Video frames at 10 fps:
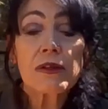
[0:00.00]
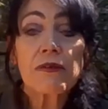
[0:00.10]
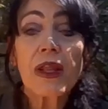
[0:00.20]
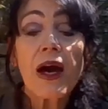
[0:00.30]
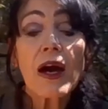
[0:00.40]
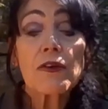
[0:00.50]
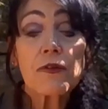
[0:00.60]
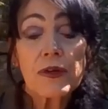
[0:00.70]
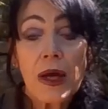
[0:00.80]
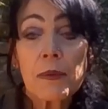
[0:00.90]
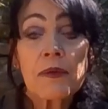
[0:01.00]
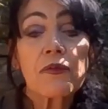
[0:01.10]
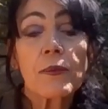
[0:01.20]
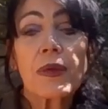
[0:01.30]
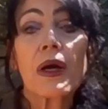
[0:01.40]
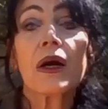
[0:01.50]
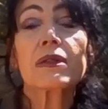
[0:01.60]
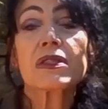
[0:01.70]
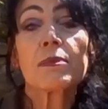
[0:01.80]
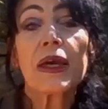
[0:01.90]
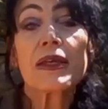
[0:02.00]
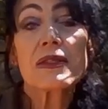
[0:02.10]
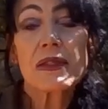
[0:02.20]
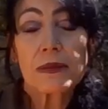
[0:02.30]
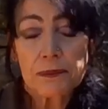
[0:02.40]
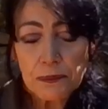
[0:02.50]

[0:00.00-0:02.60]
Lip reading: of love coming from the heart space.